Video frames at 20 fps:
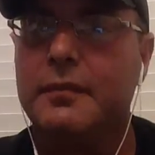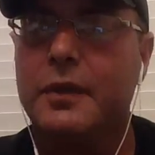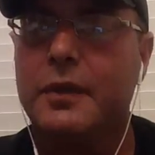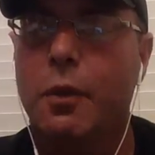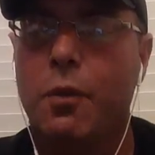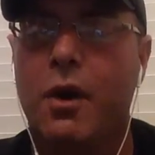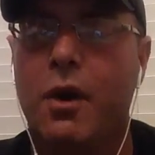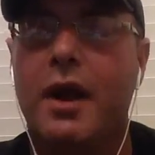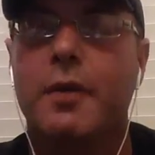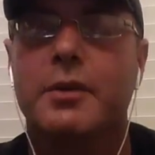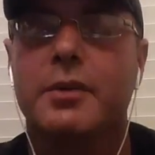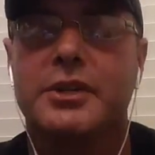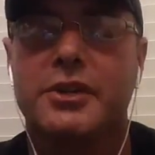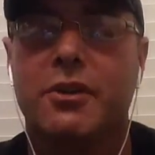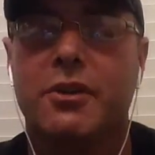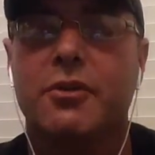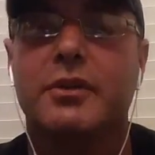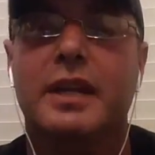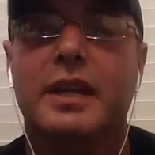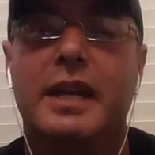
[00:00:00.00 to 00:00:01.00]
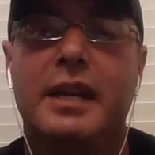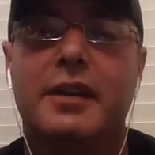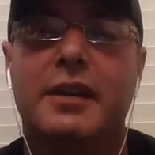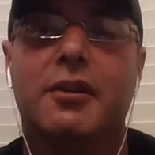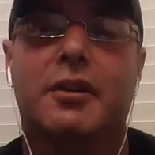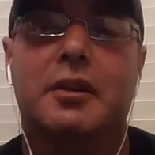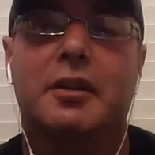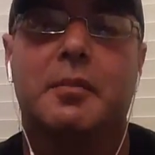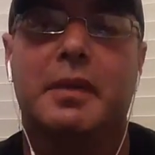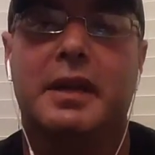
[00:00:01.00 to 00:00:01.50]
Well, I would turn the heat
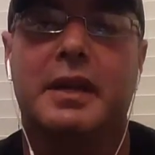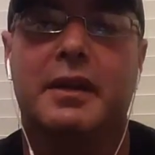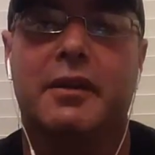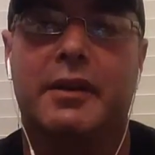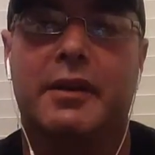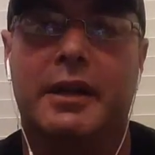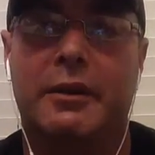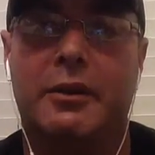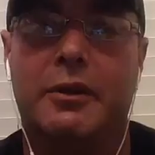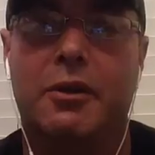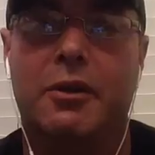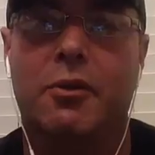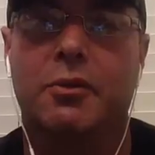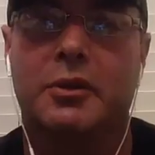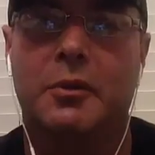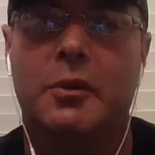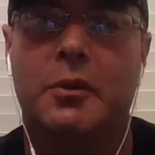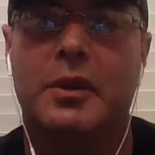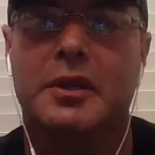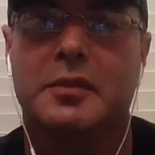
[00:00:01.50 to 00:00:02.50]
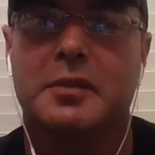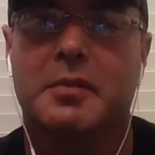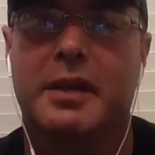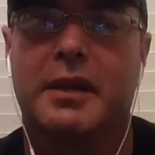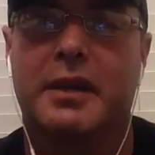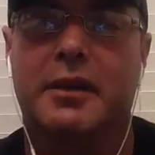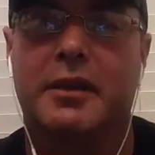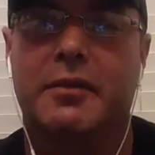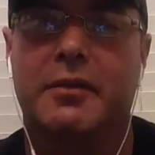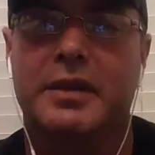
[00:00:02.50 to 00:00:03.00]
on depending on how cold it was, but
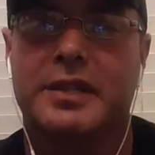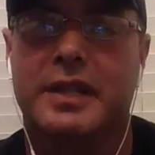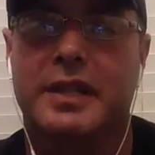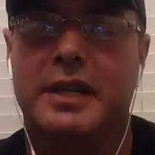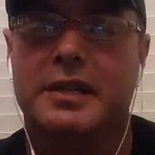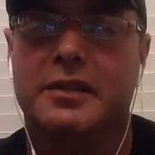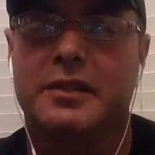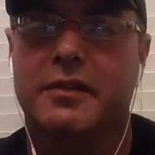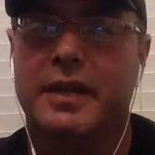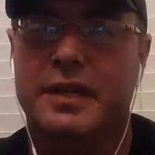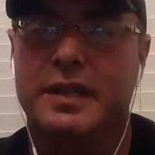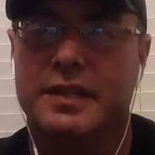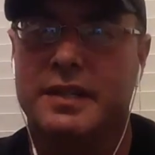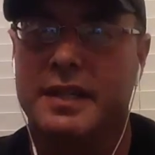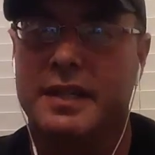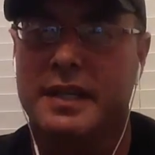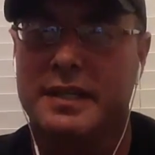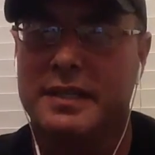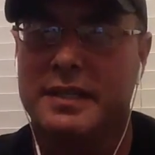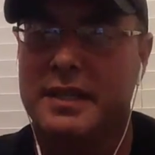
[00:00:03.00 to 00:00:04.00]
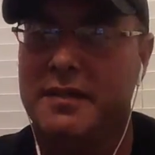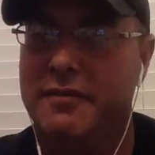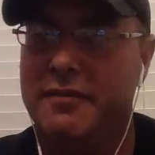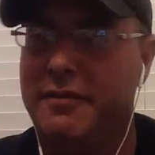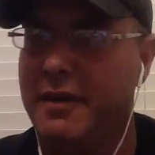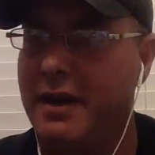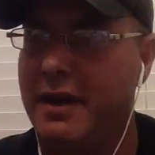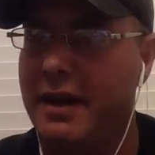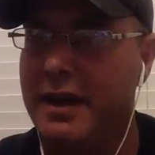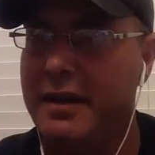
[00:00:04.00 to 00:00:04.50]
I'd only set it to, like,
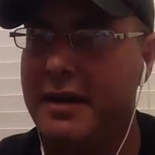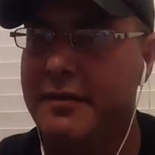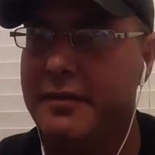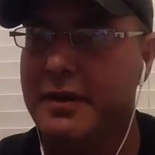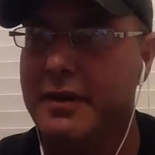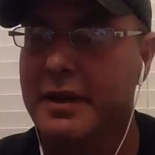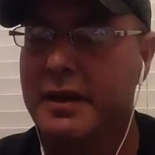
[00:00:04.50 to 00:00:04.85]
65